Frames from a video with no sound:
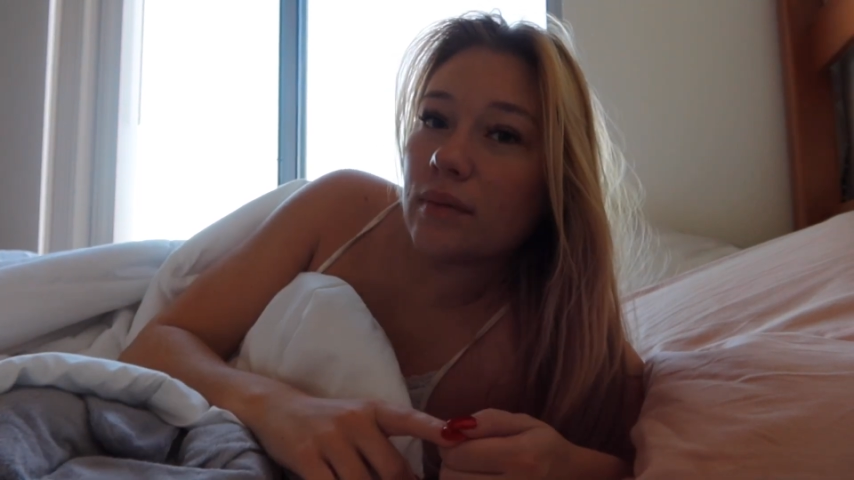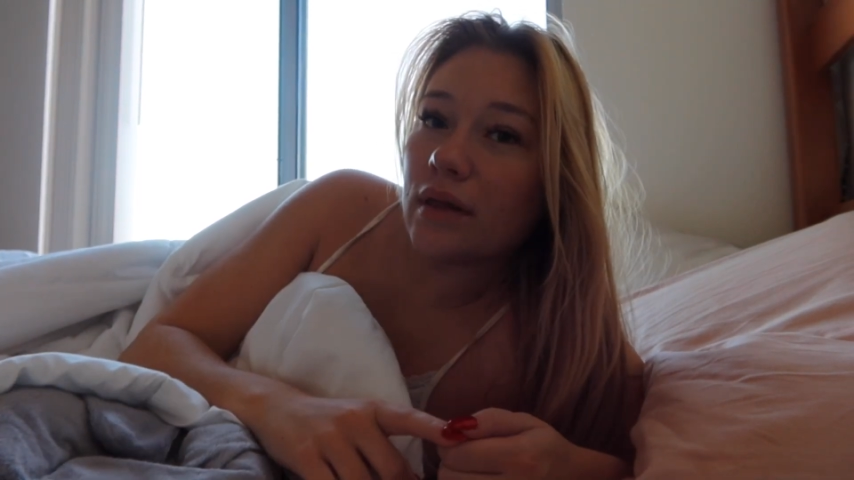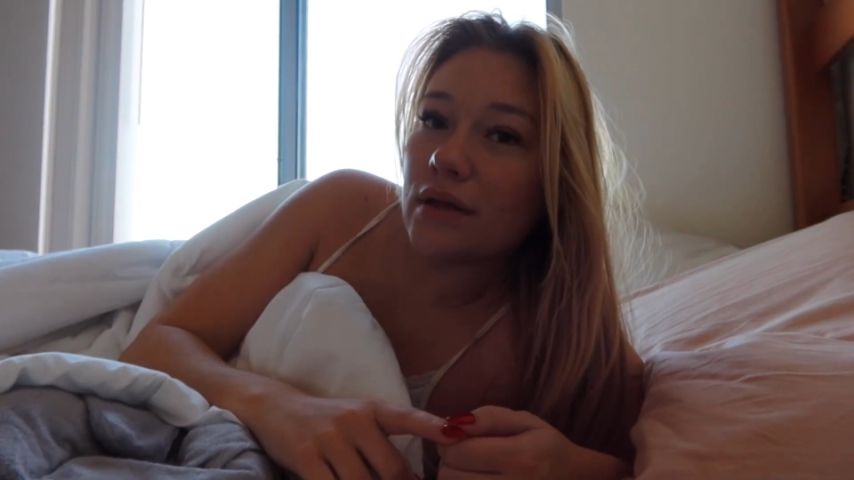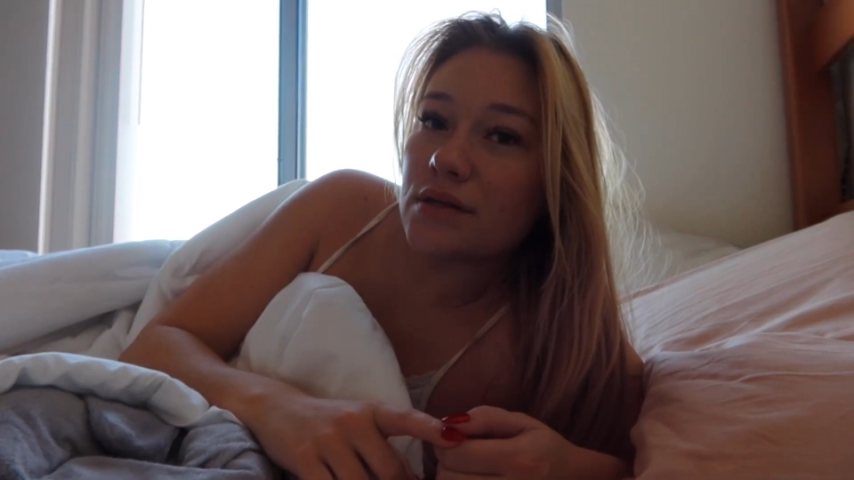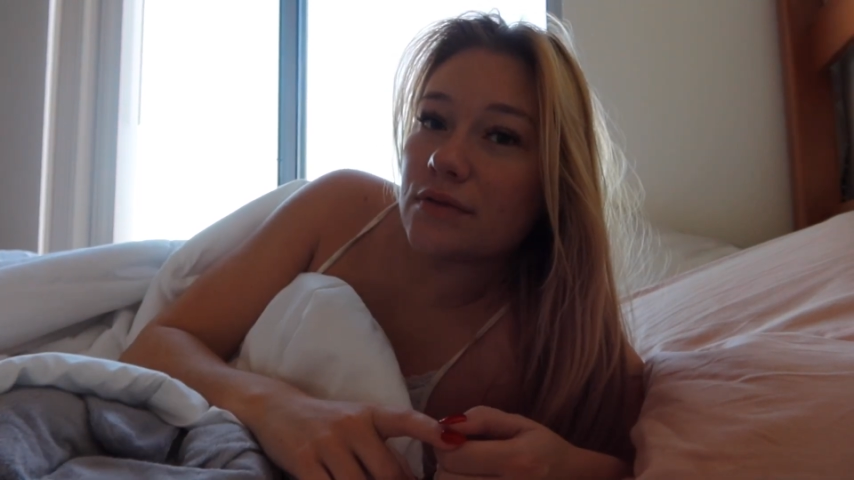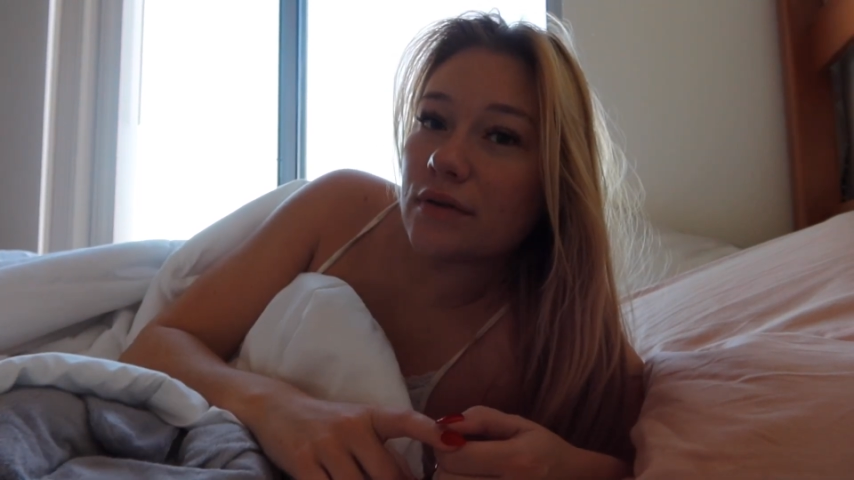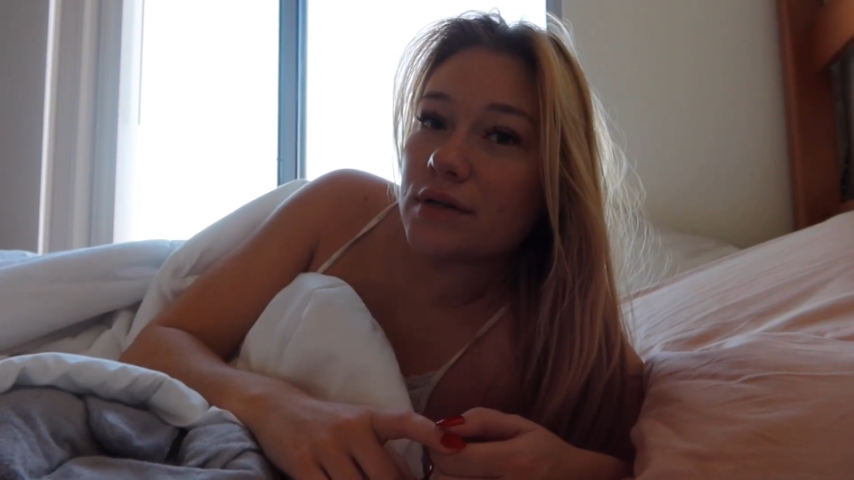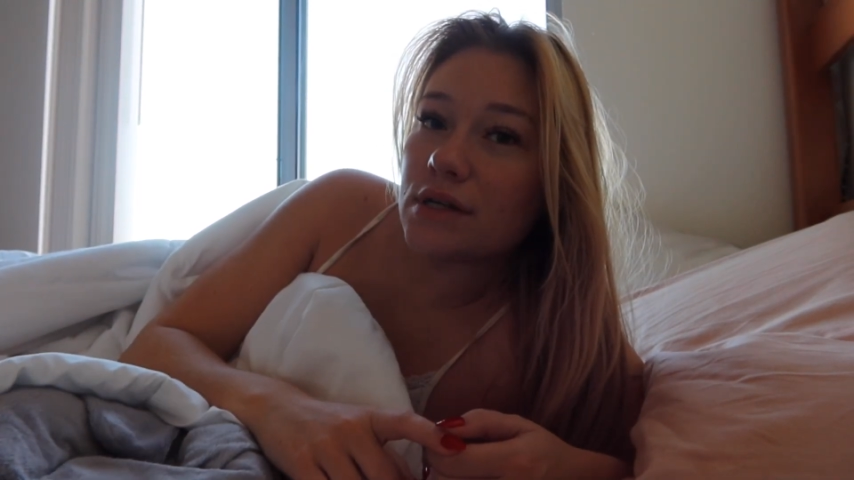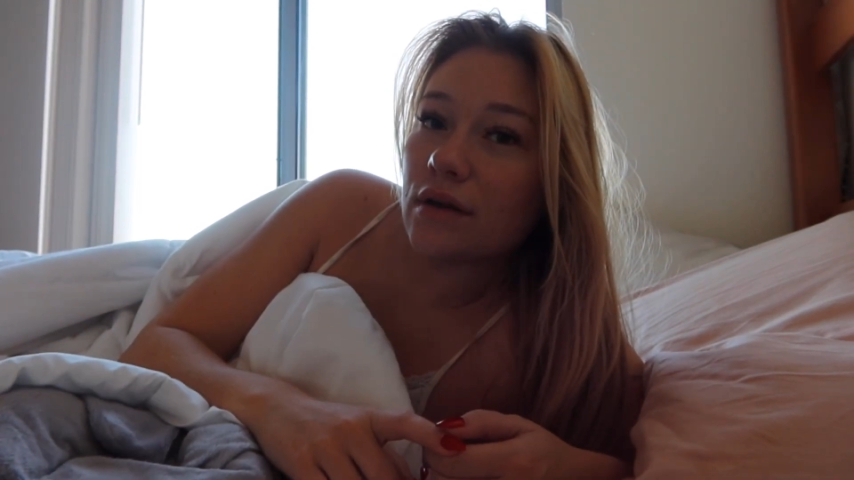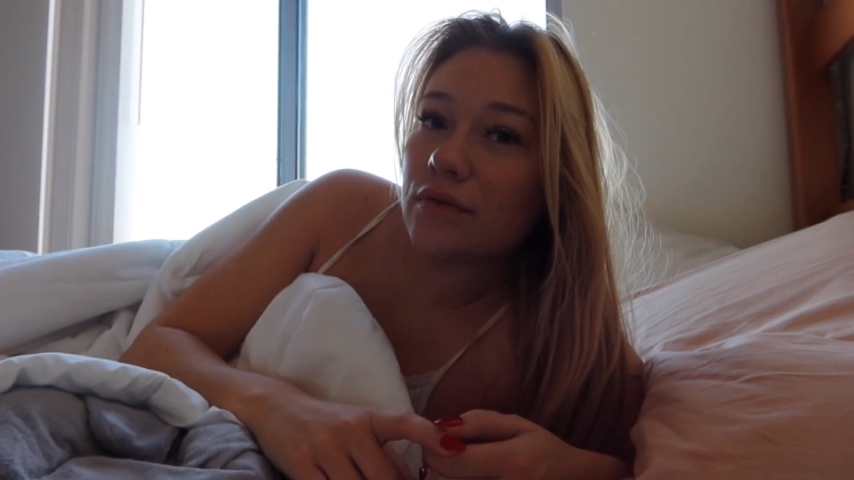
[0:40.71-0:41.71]
my least
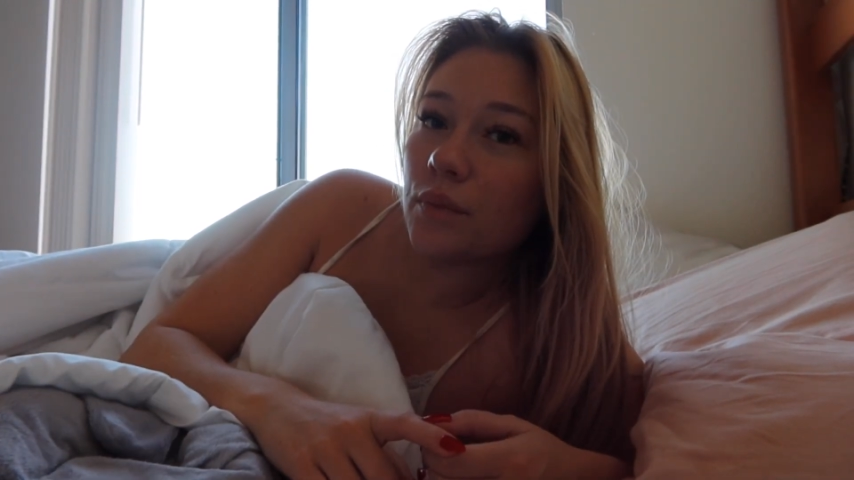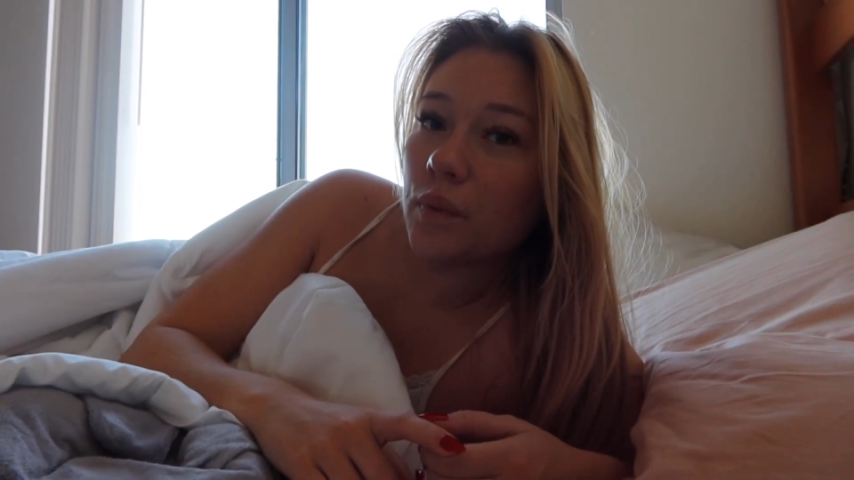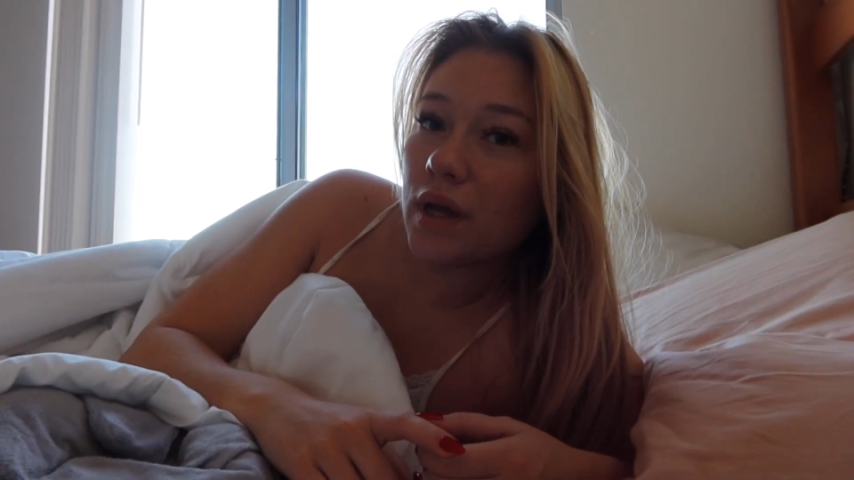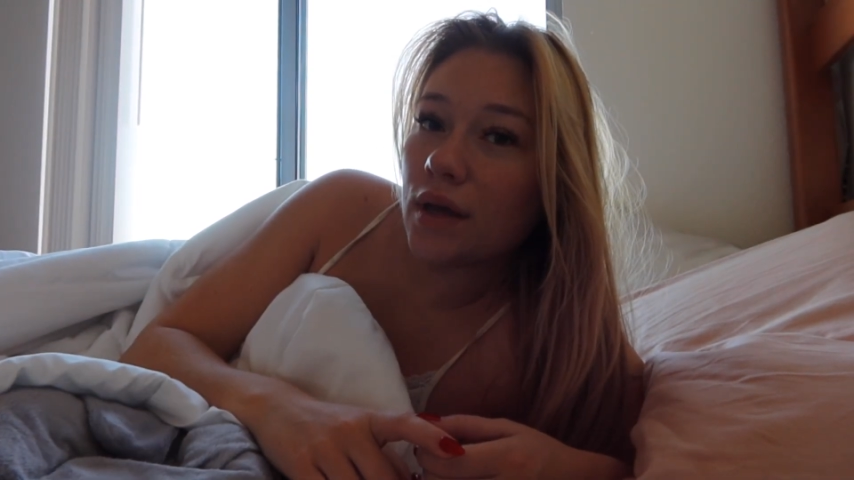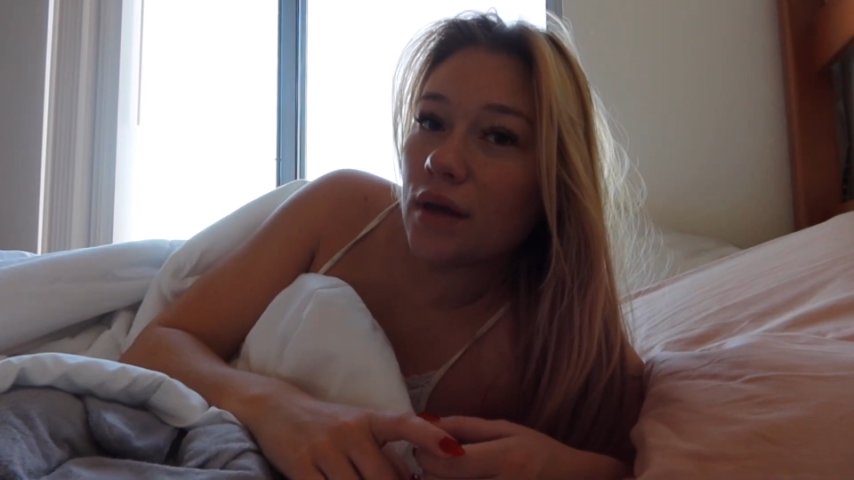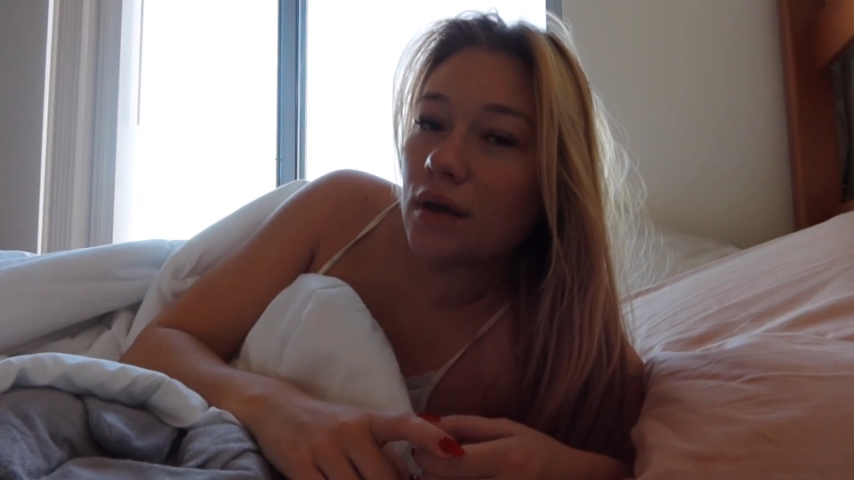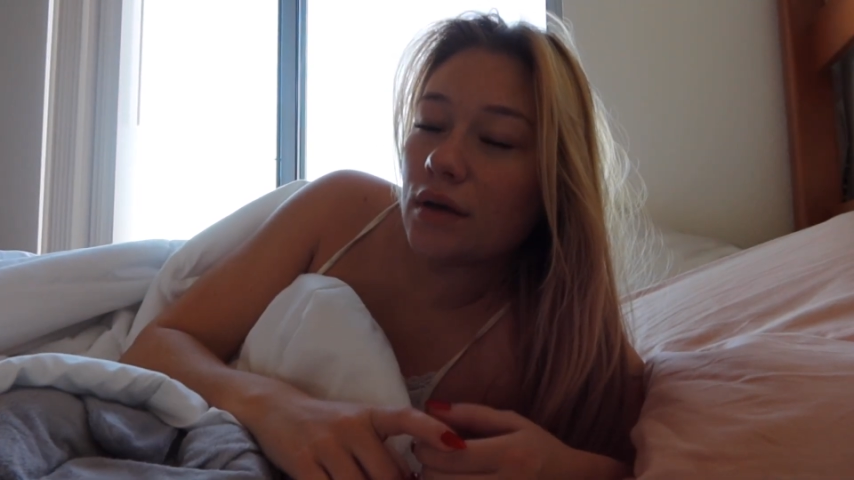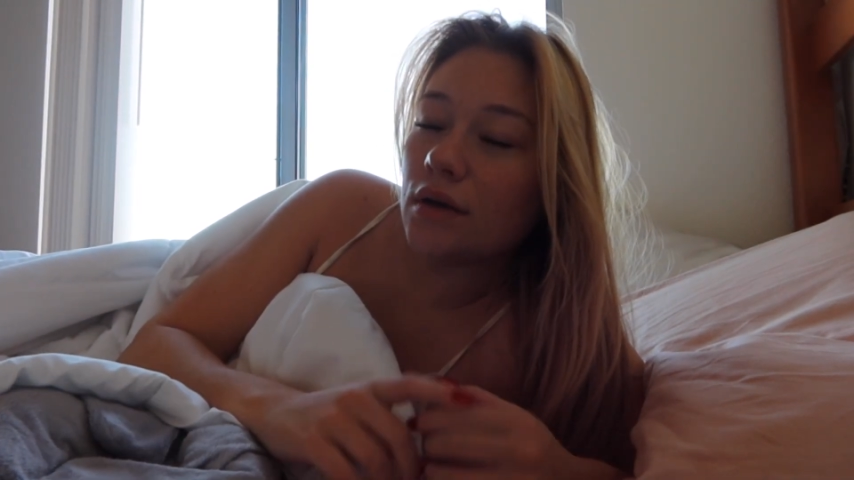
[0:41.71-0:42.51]
favorite day of the week,